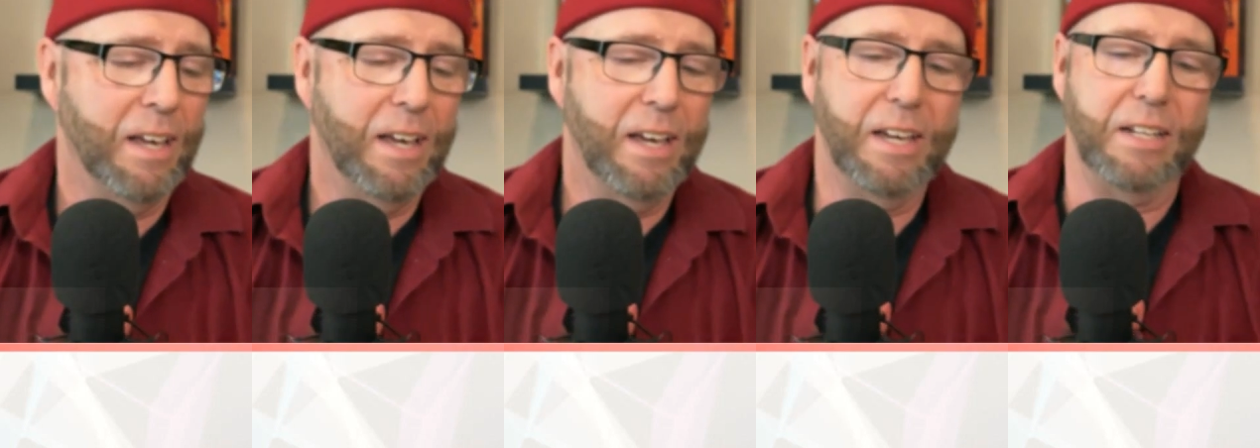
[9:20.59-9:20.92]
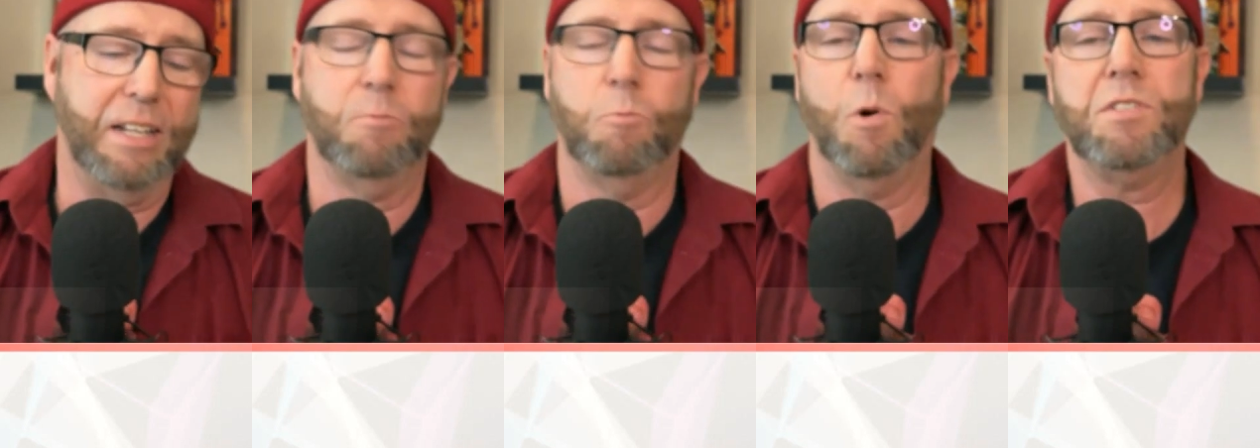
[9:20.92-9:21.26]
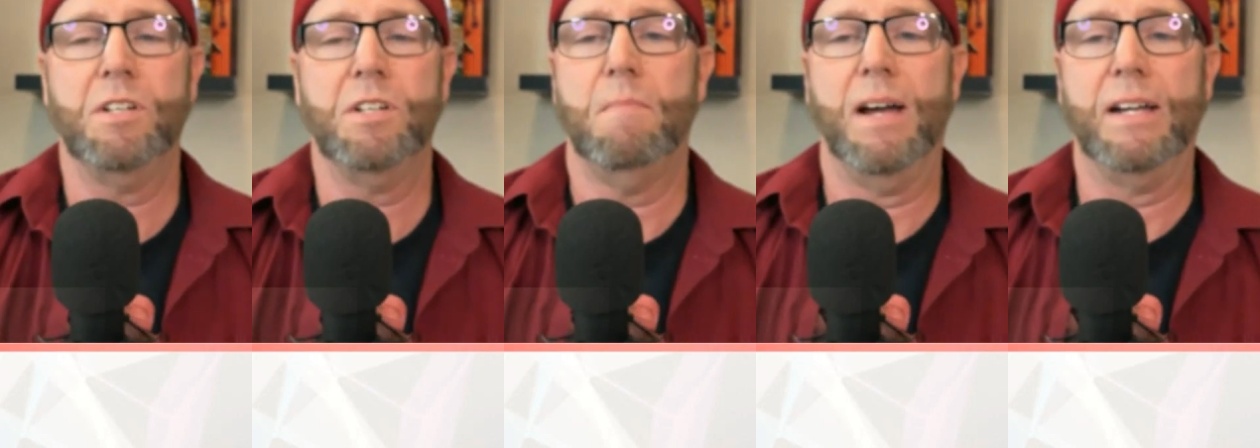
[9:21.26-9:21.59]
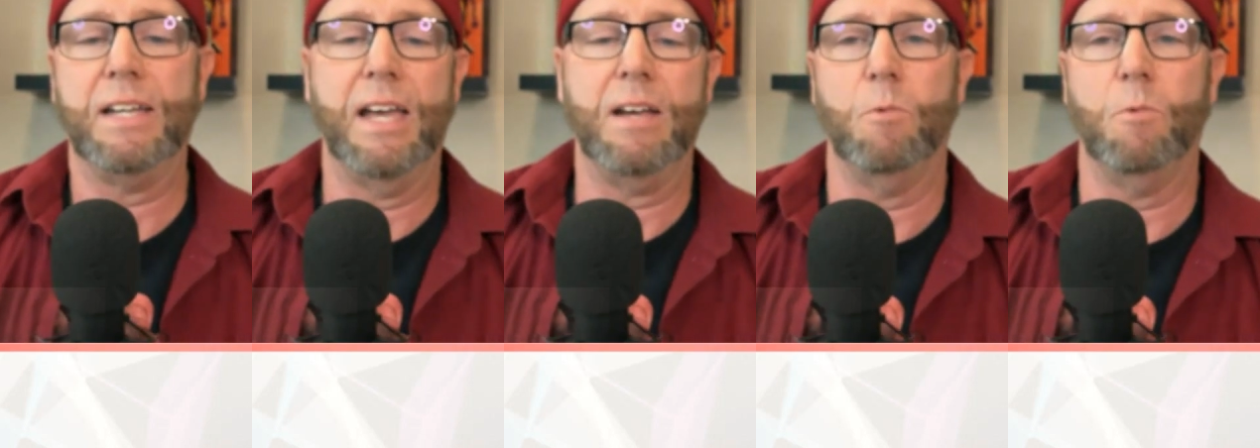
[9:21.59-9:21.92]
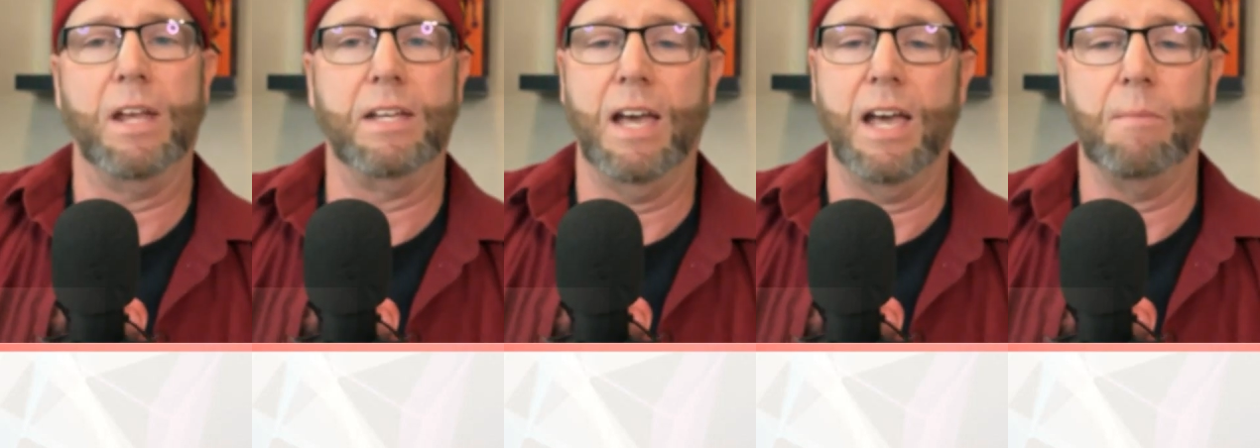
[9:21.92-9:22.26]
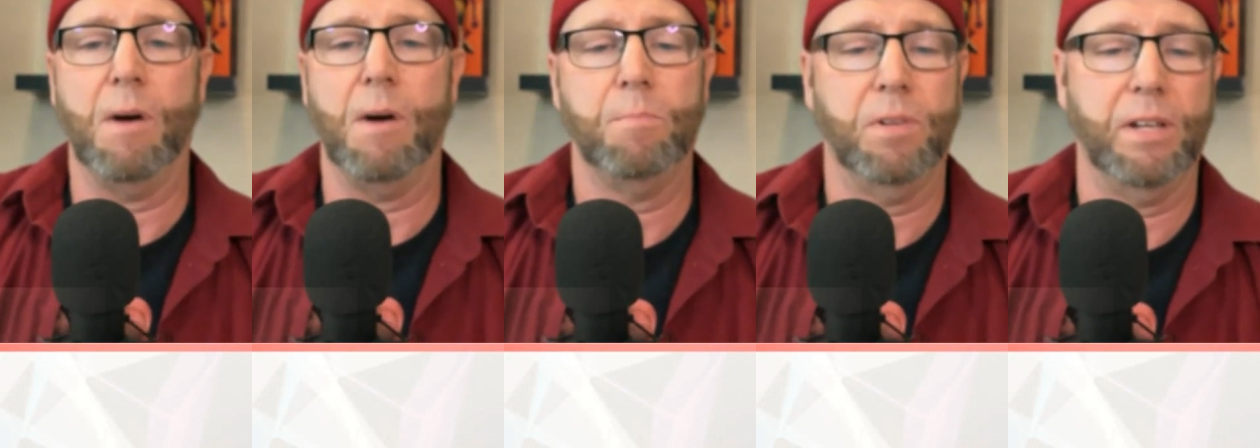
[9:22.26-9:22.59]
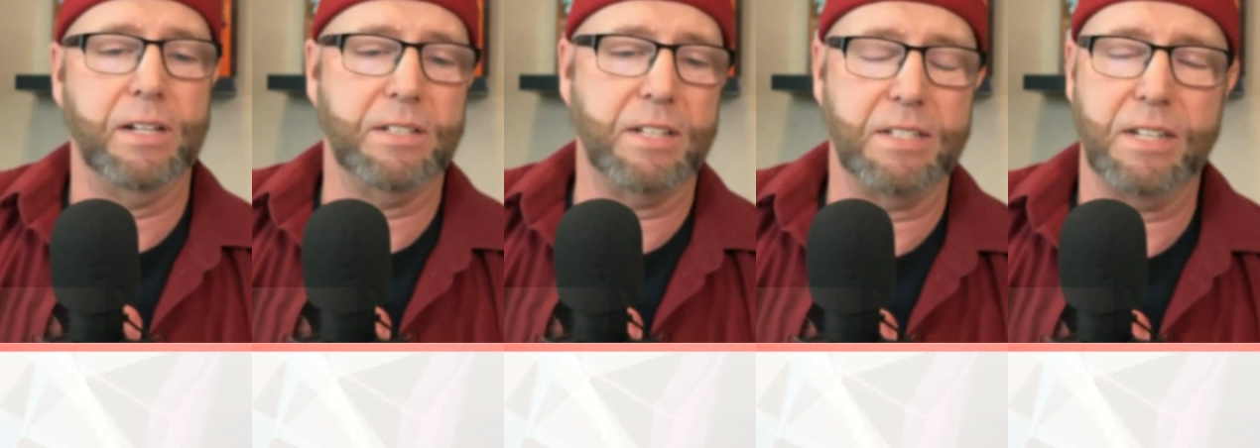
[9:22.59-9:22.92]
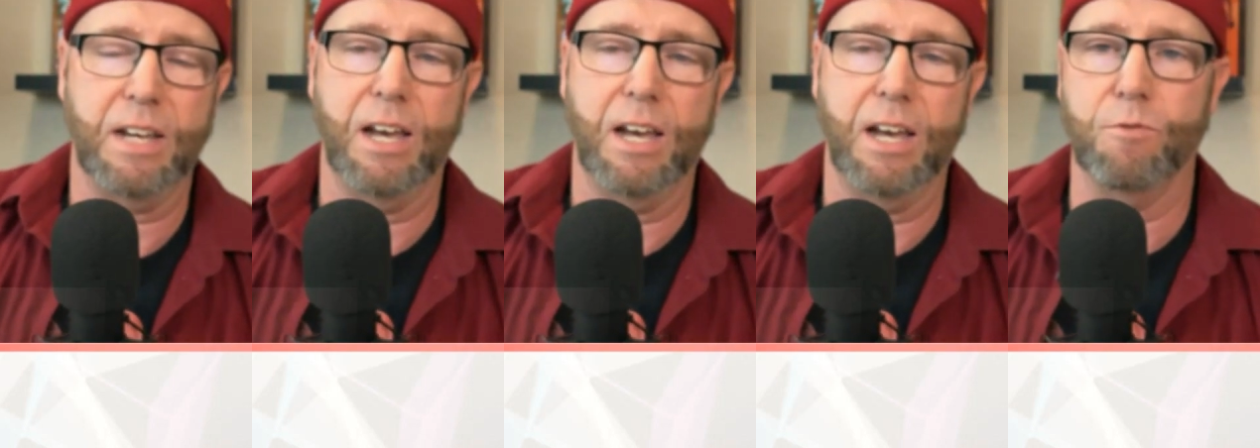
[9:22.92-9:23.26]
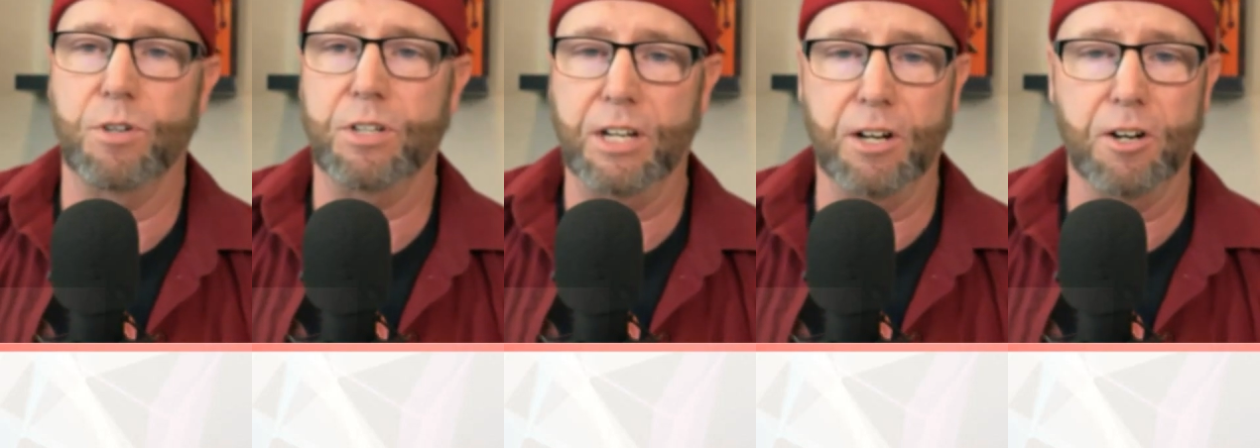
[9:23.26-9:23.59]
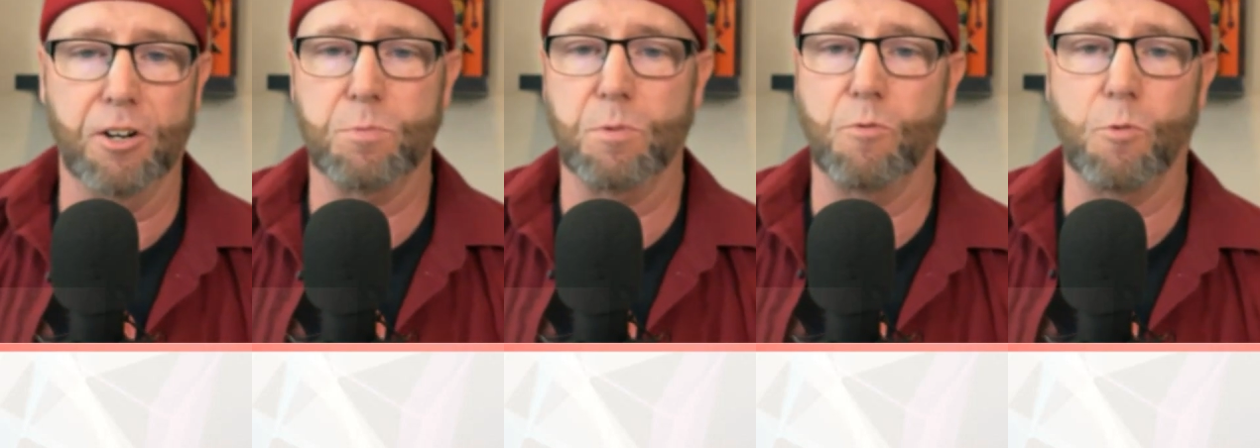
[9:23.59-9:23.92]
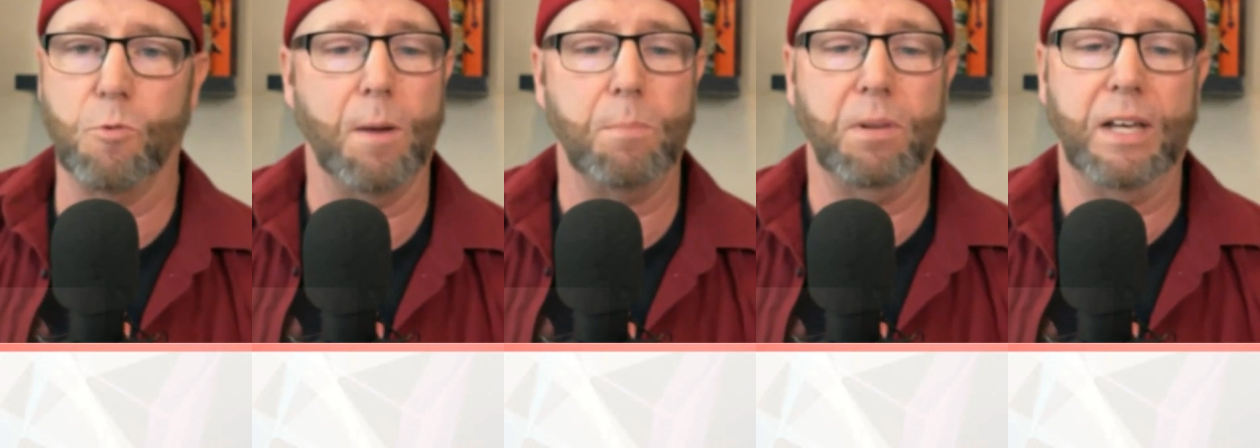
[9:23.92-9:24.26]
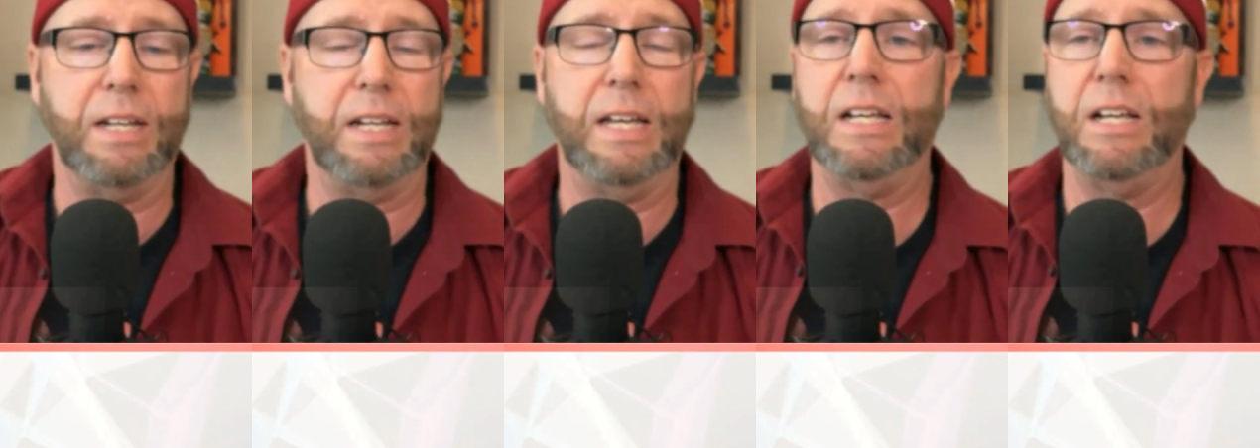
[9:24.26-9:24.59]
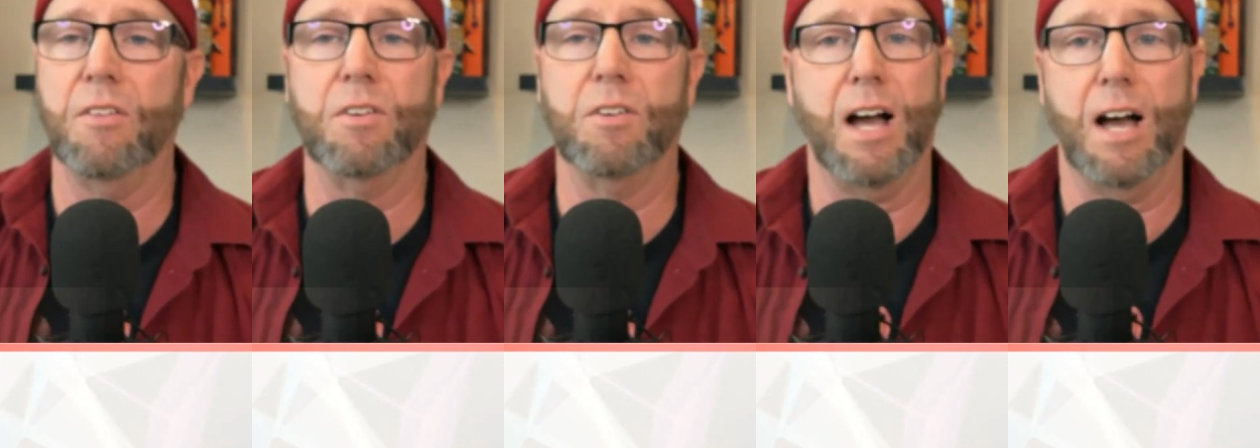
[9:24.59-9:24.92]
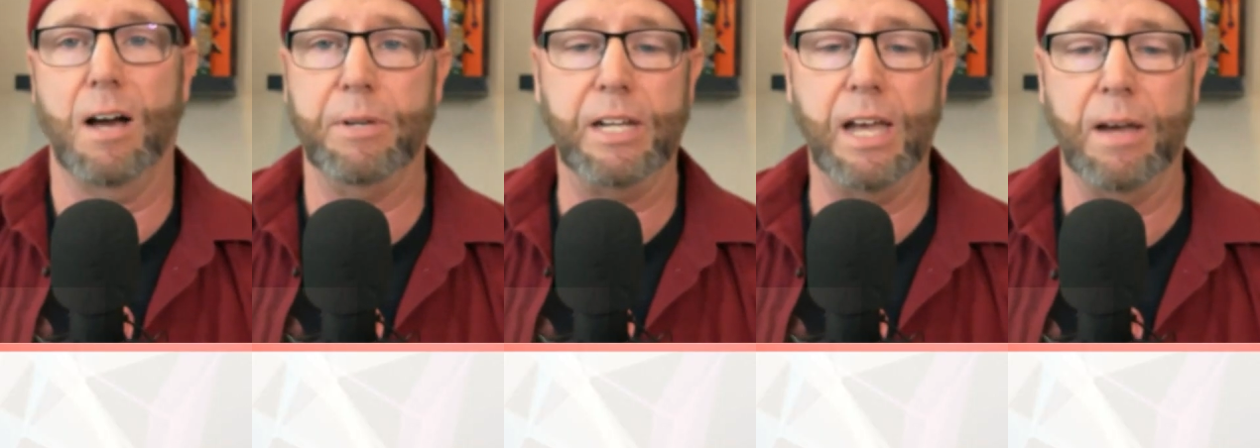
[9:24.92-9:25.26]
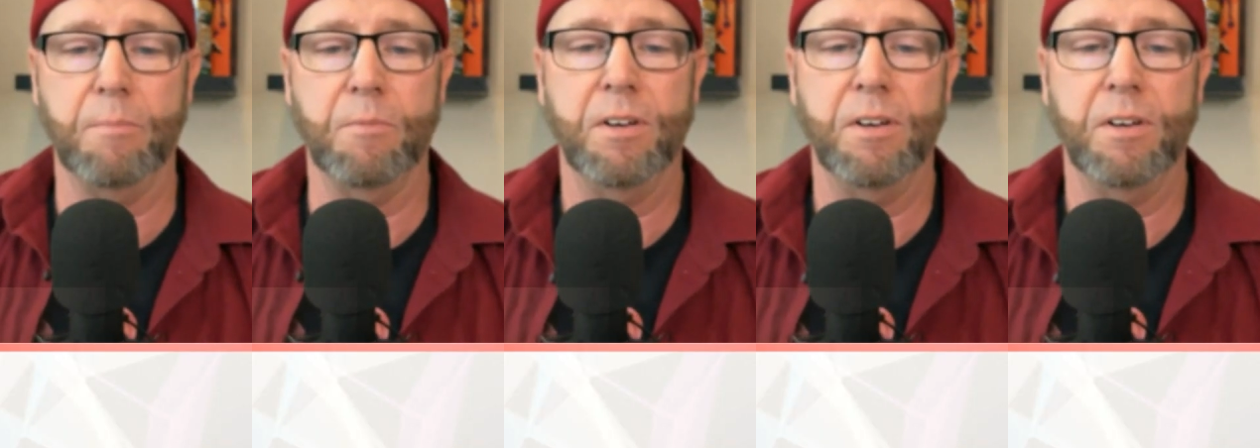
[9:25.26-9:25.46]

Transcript: It wasn't my gateway game. I played Catan for years before I played any other hobby game.